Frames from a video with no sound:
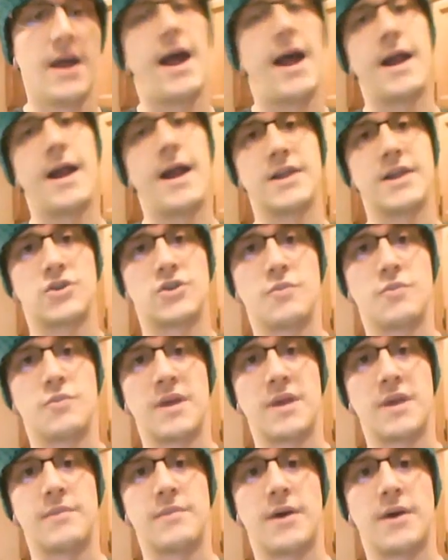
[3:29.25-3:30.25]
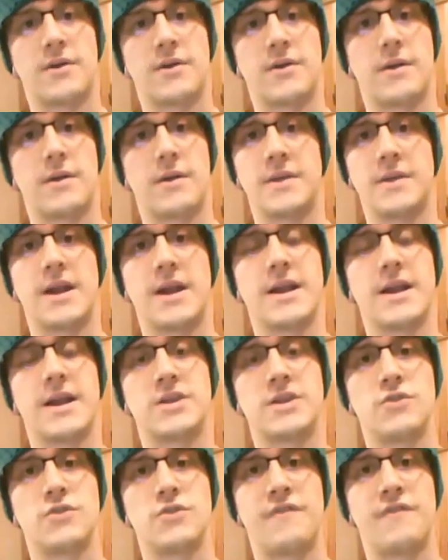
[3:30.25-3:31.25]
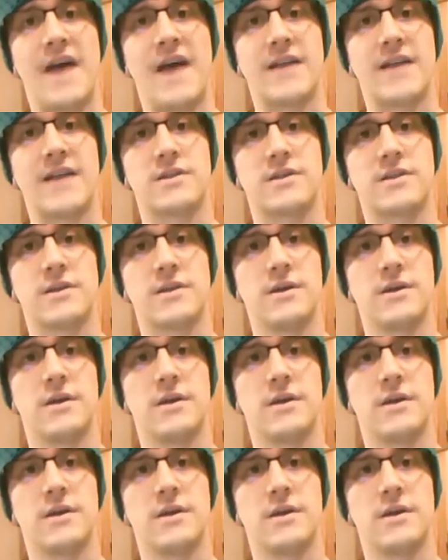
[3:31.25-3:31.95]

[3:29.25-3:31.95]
I need 2 peanut butter. I need 2 fats.